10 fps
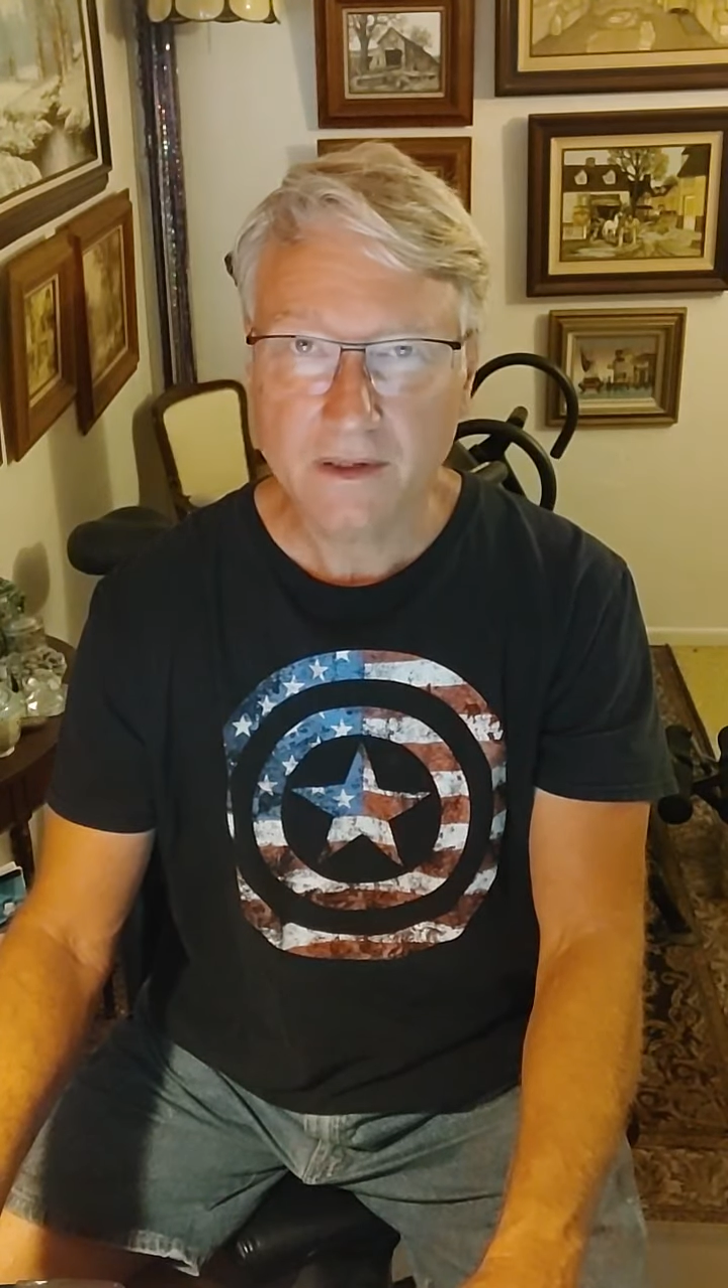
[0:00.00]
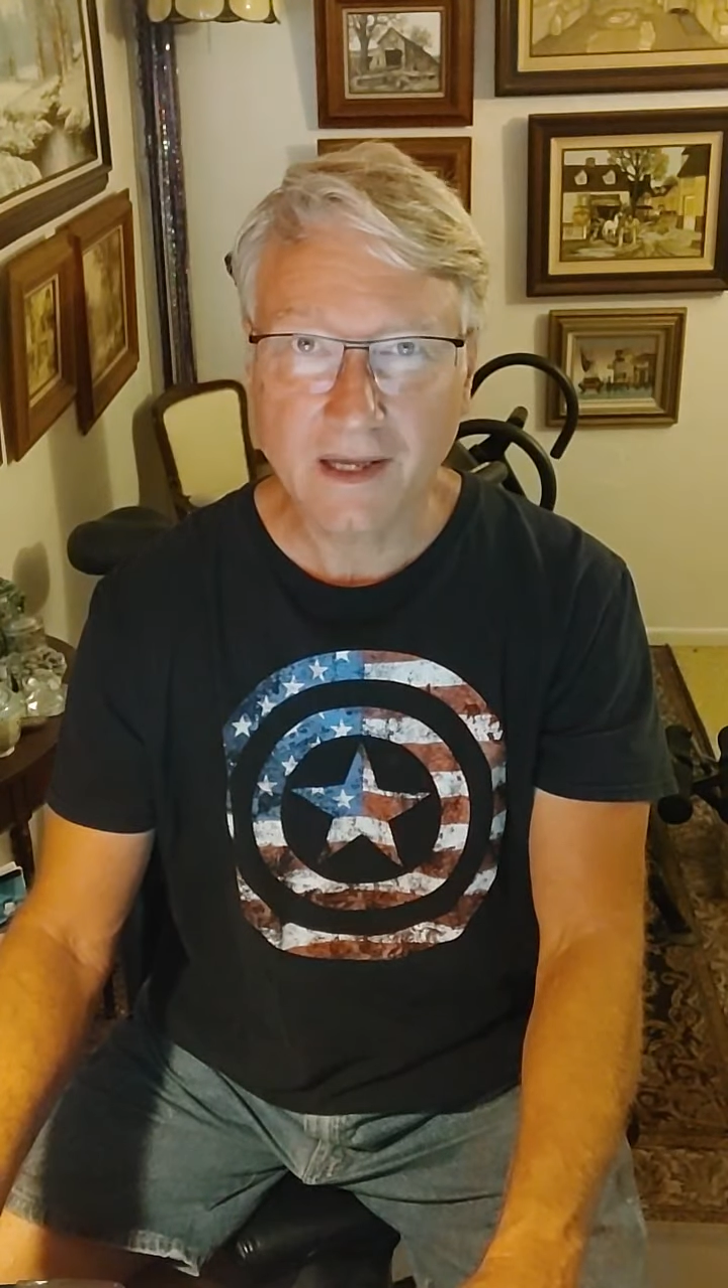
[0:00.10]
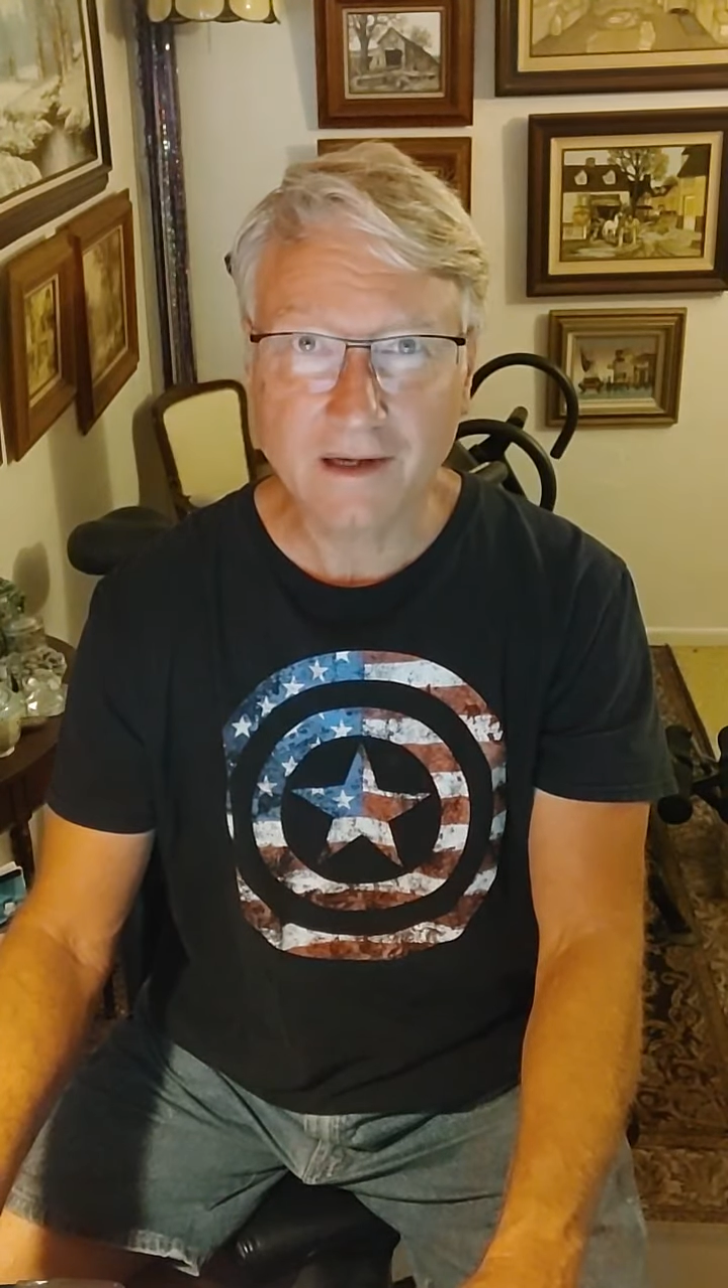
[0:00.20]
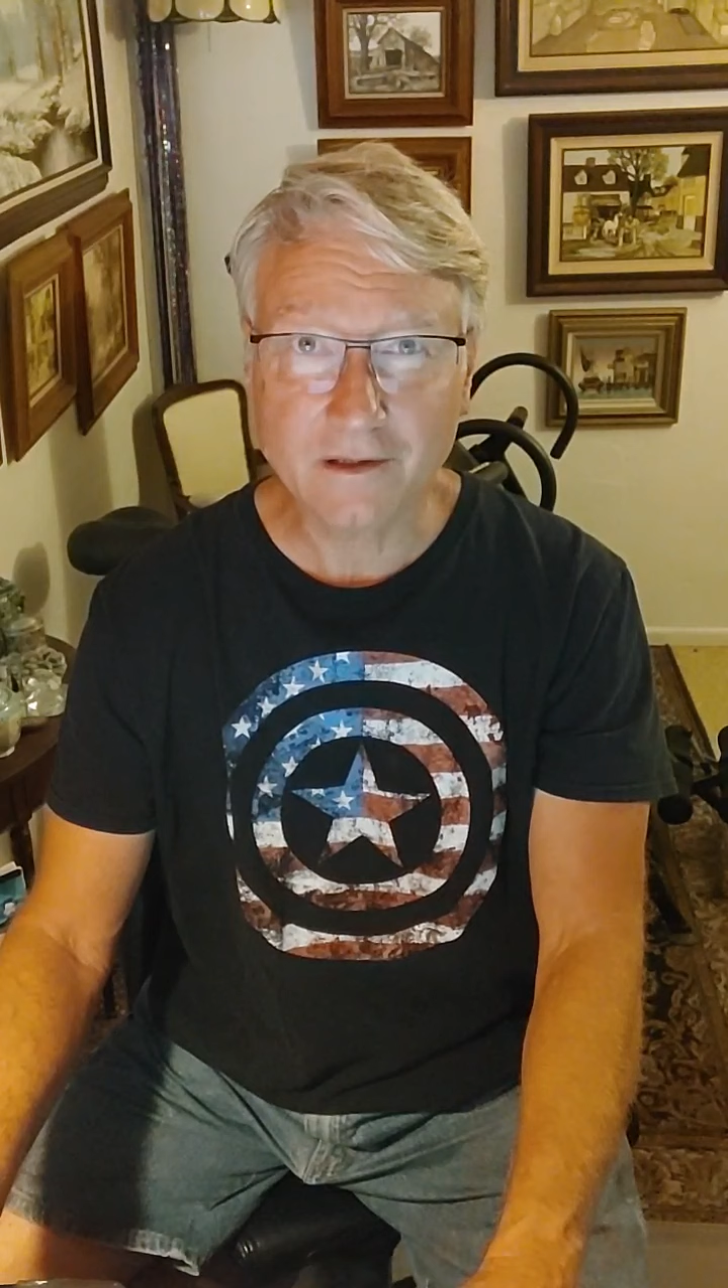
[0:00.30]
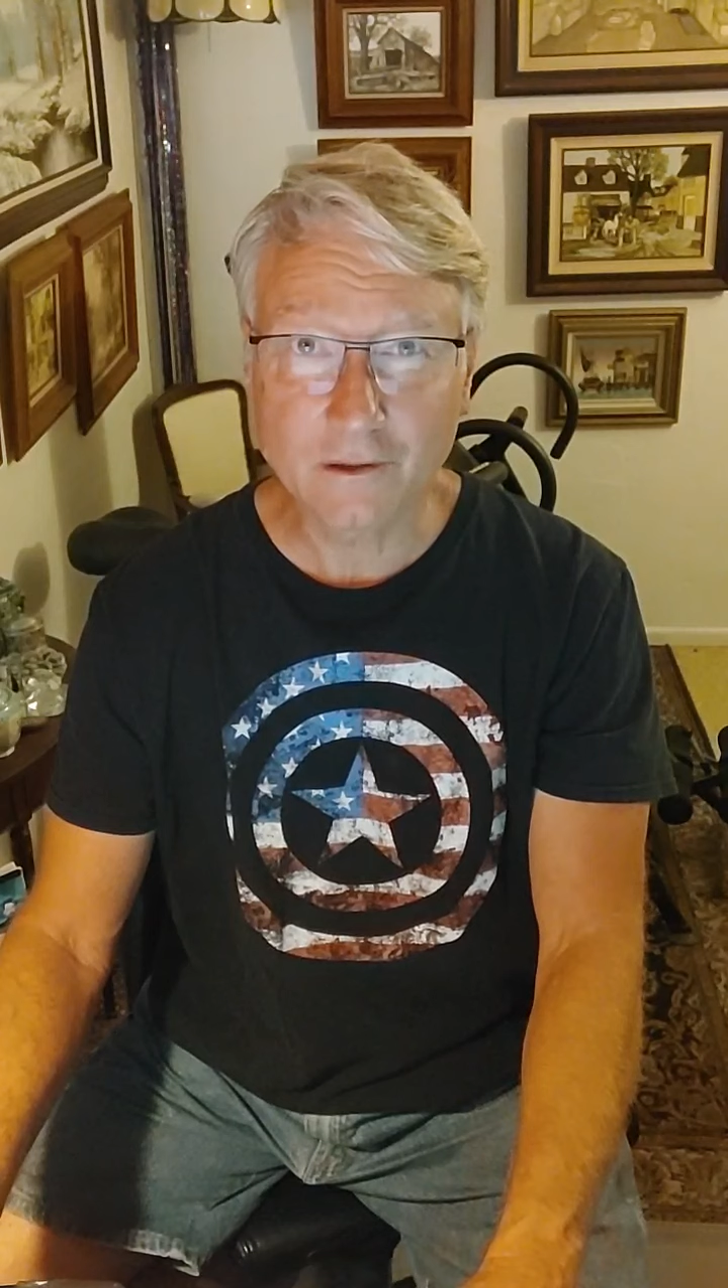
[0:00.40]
Yeah,